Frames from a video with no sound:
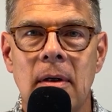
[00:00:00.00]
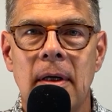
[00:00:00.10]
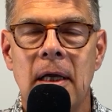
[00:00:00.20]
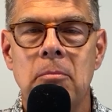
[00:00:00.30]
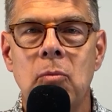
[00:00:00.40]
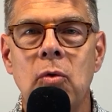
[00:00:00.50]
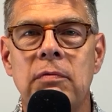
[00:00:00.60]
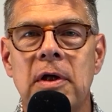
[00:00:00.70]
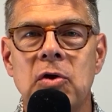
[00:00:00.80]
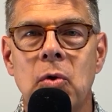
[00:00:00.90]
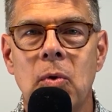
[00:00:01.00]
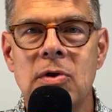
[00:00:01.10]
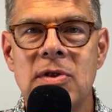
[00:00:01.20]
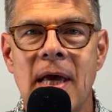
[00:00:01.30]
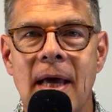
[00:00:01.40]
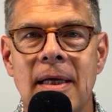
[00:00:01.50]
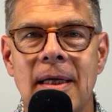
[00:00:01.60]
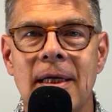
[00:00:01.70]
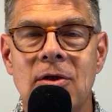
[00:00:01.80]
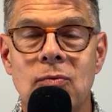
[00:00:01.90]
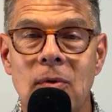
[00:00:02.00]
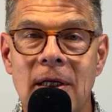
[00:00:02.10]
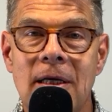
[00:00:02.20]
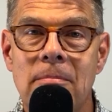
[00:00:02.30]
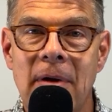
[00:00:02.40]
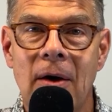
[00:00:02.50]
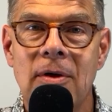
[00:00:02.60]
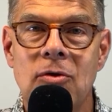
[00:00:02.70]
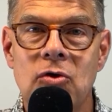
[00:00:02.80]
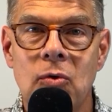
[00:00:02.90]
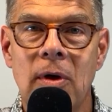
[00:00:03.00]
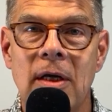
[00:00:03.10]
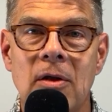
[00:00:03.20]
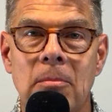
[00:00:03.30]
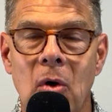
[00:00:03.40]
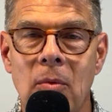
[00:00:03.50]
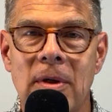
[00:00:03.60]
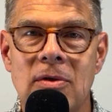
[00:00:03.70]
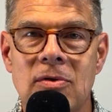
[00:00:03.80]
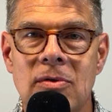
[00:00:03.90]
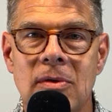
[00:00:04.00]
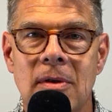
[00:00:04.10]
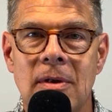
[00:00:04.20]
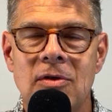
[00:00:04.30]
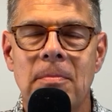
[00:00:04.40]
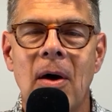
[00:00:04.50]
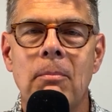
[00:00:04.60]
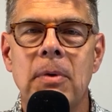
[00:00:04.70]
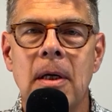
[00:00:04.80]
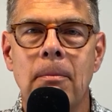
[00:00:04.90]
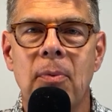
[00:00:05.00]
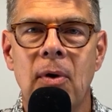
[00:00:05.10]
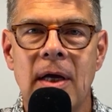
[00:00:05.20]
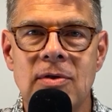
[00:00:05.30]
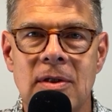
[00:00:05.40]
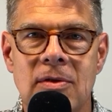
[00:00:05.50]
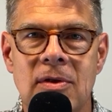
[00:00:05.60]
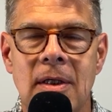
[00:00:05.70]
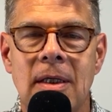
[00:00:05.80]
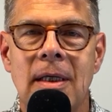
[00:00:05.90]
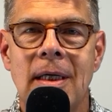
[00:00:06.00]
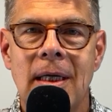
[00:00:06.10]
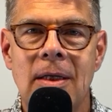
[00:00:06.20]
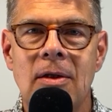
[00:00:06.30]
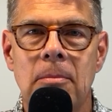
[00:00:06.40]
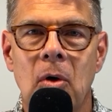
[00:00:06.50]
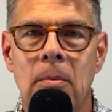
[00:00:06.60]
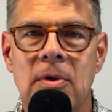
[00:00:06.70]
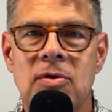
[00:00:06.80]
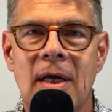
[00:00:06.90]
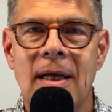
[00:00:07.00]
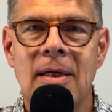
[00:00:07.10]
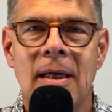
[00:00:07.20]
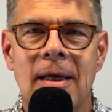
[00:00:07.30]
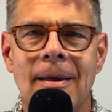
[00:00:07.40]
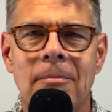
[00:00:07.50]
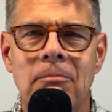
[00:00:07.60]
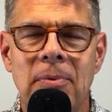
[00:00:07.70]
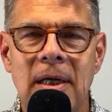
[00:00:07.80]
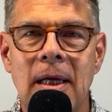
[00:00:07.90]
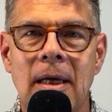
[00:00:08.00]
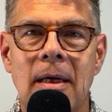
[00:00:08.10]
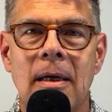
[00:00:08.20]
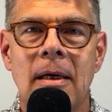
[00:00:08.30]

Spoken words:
and moving towards that is really about enjoying the moments. It's about being present in the moments and being